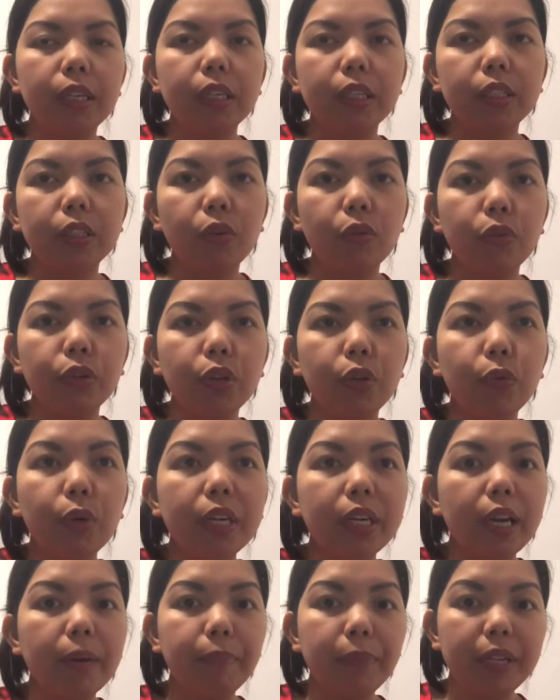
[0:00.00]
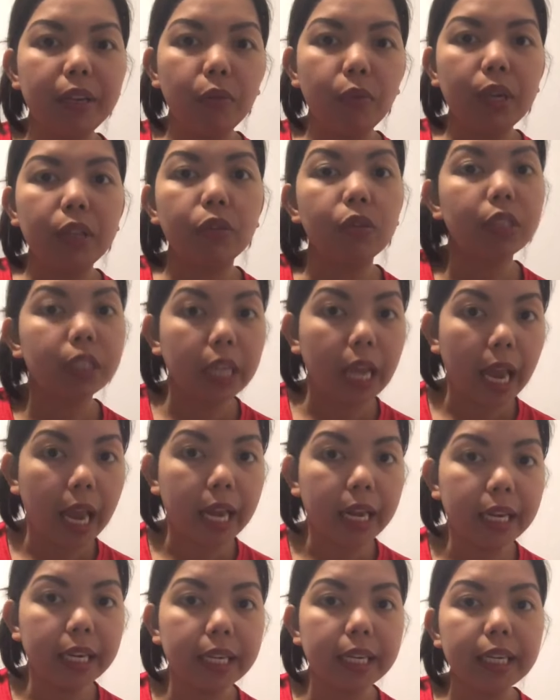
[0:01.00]
So you will not be the one to
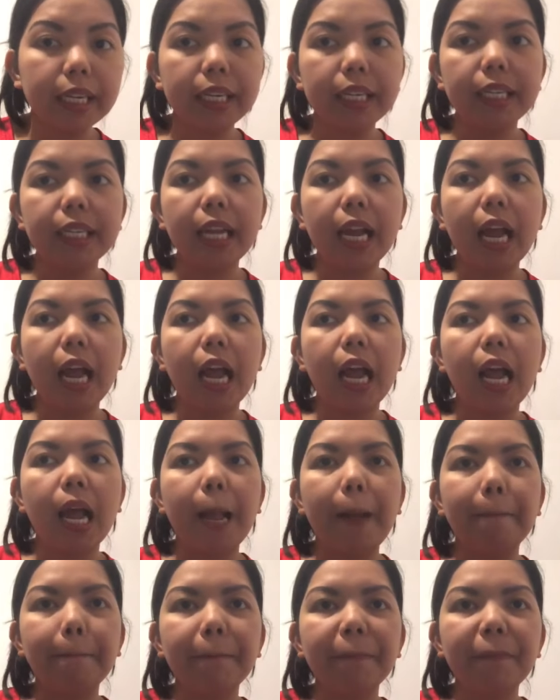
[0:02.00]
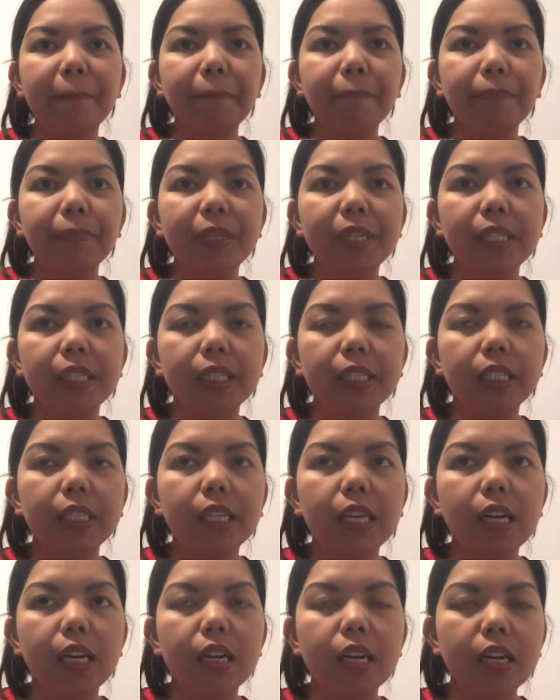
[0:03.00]
send. The
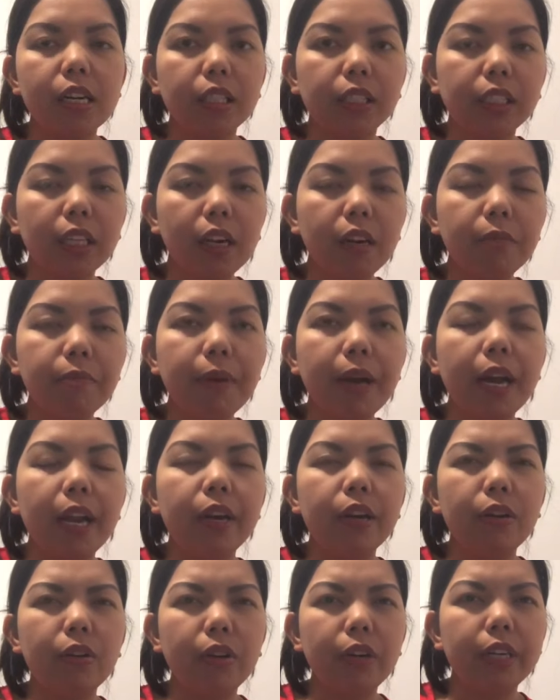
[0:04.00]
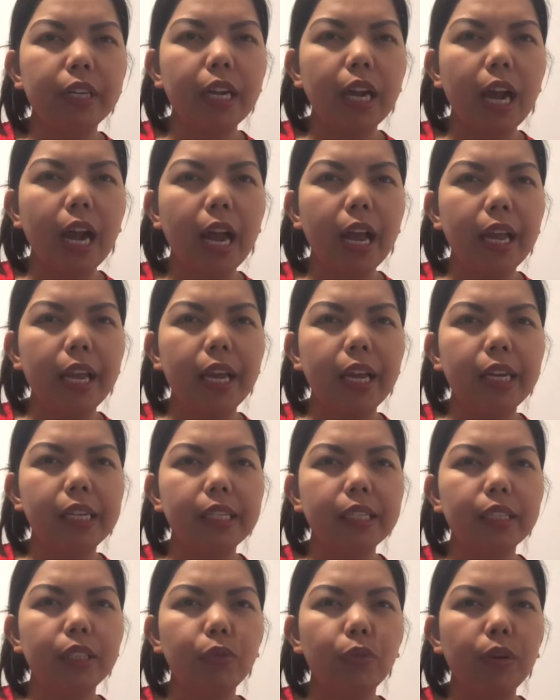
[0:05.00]
CELBAN or the
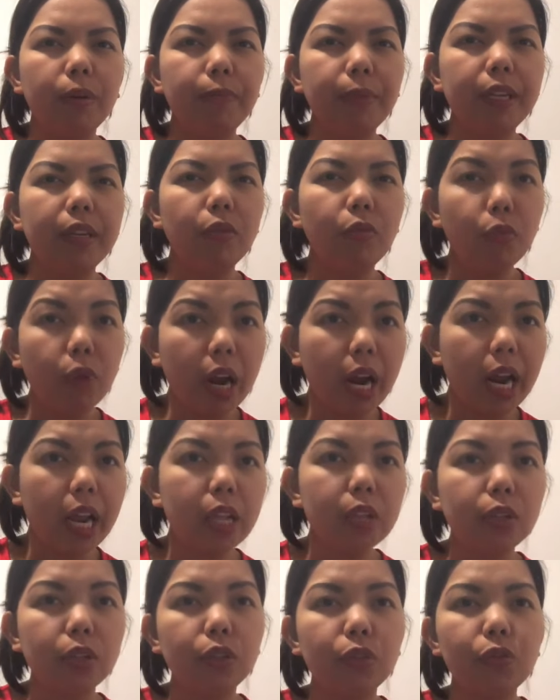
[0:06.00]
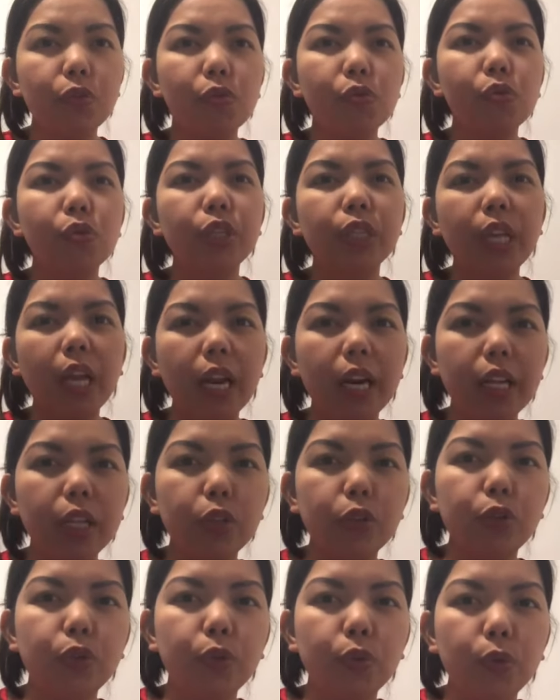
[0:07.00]
IELTS will be the one to send
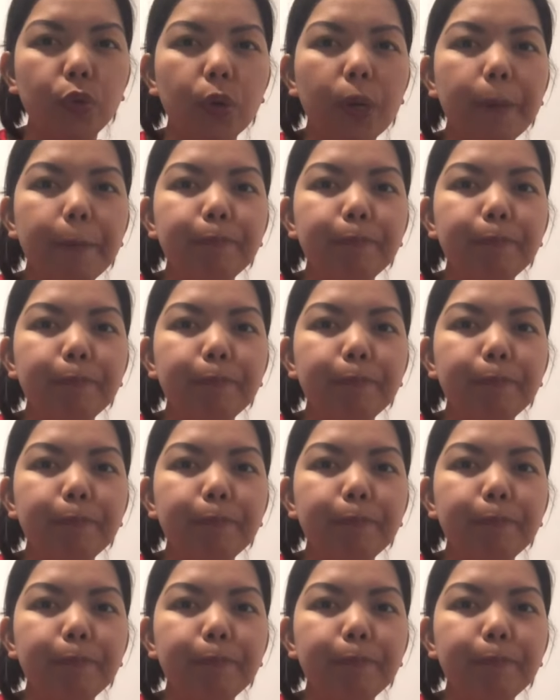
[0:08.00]
it to